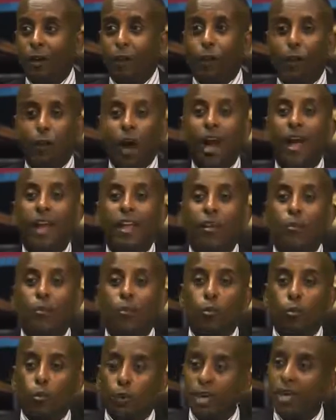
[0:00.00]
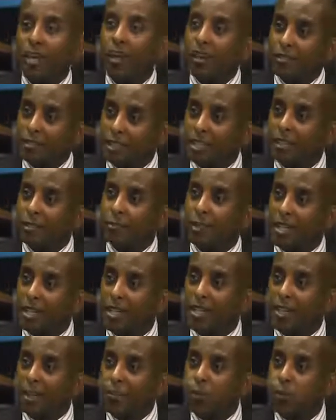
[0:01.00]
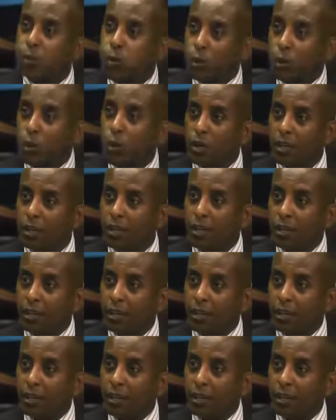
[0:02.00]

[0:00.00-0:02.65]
Why we as a community poor,